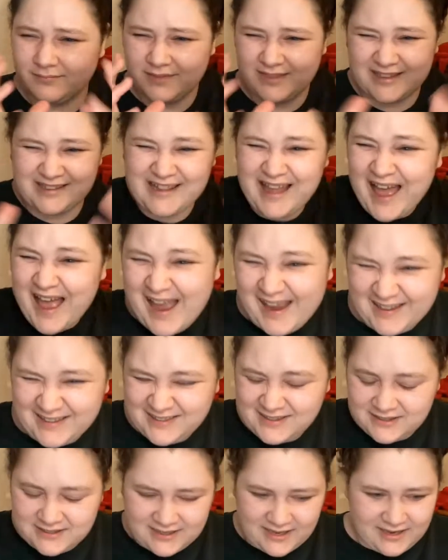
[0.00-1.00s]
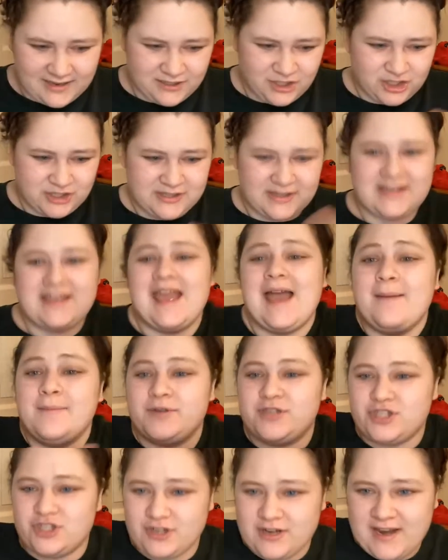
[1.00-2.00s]
lines and just the
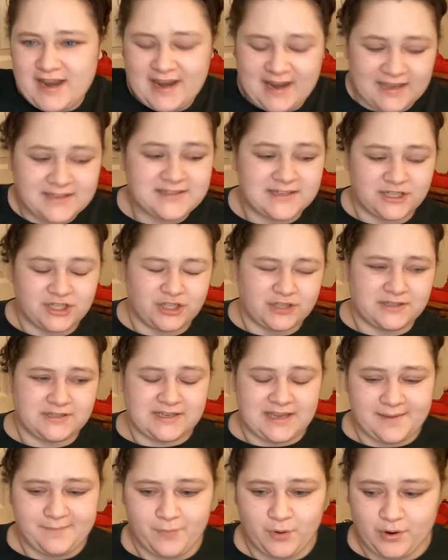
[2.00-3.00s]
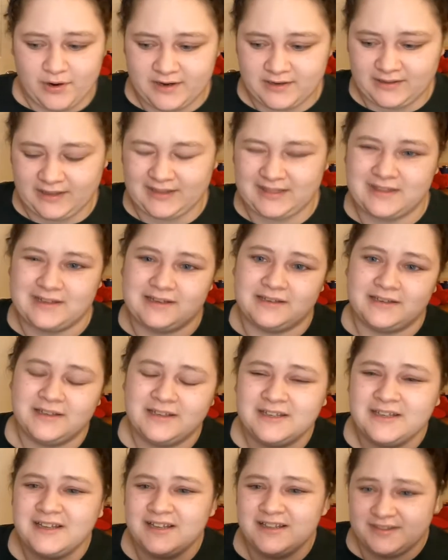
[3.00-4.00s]
chemistry, I guess I should say, more like the
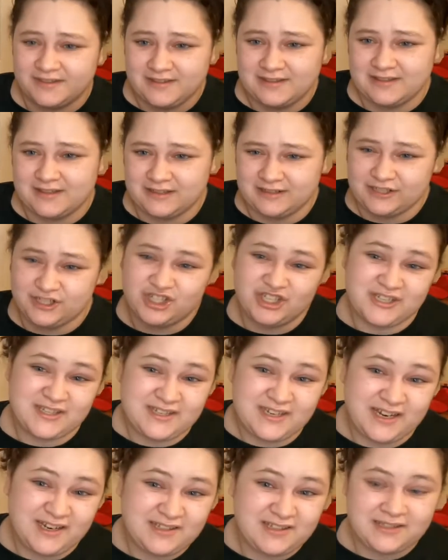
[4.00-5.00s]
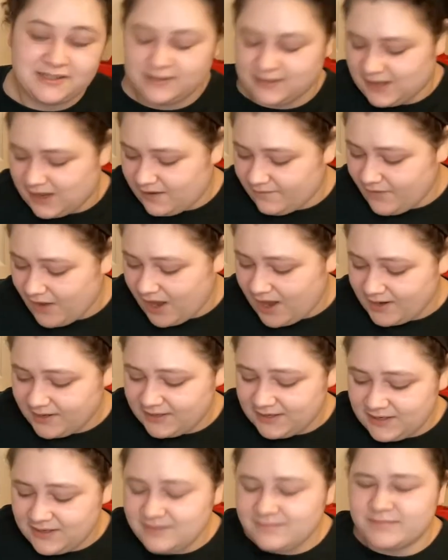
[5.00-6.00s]
logistics of
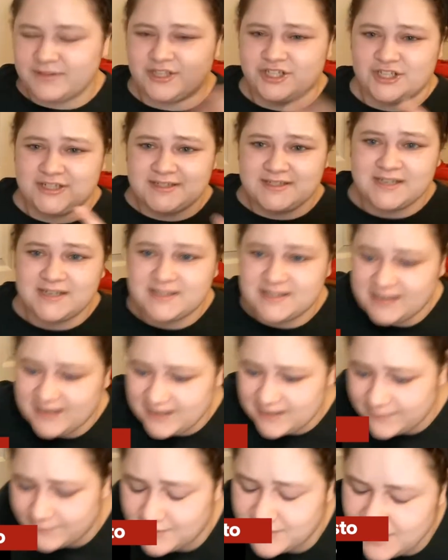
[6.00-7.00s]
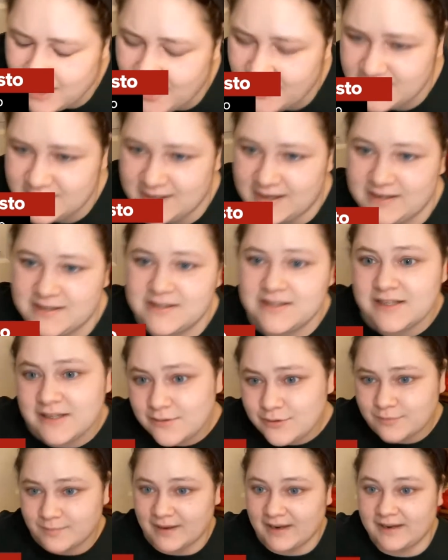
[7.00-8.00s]
hockey. Logistics, I can't even talk today,
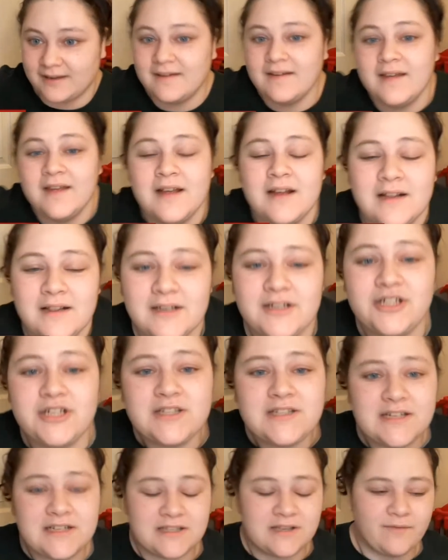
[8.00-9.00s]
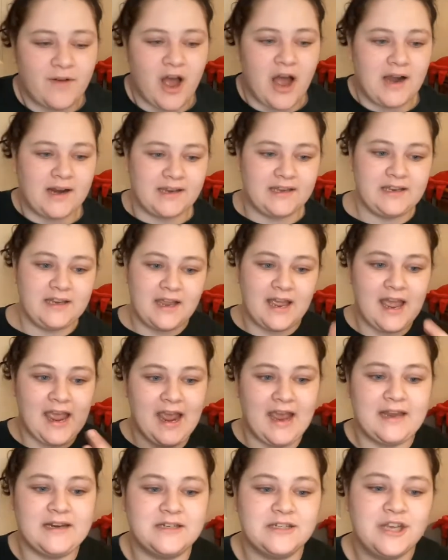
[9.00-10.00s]
excuse me. Logistics of hockey
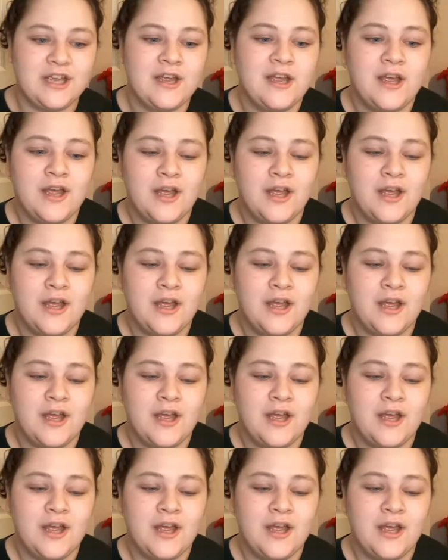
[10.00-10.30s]
and